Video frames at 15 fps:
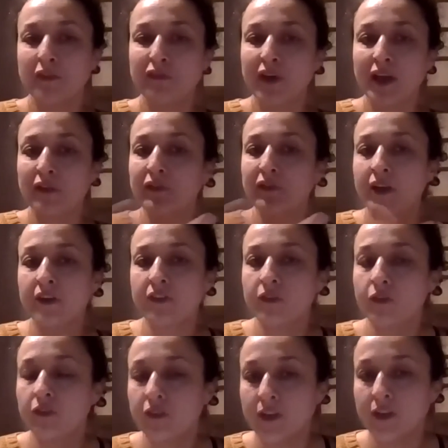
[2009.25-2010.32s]
five years
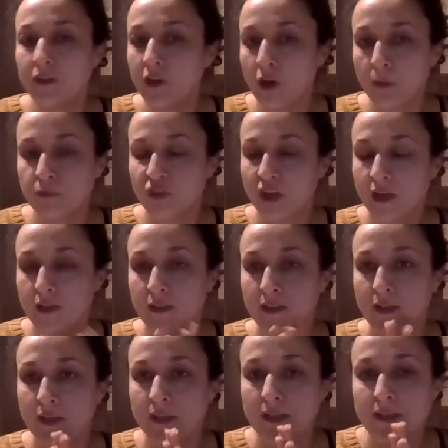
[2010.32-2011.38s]
to see the object,
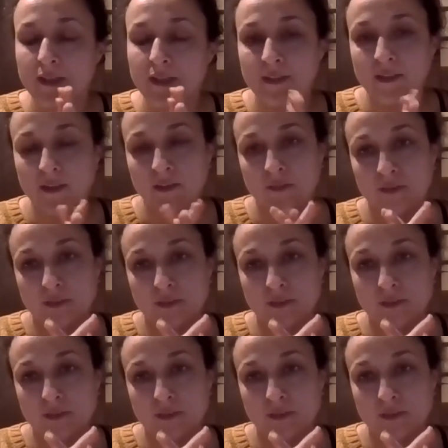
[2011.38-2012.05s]
yes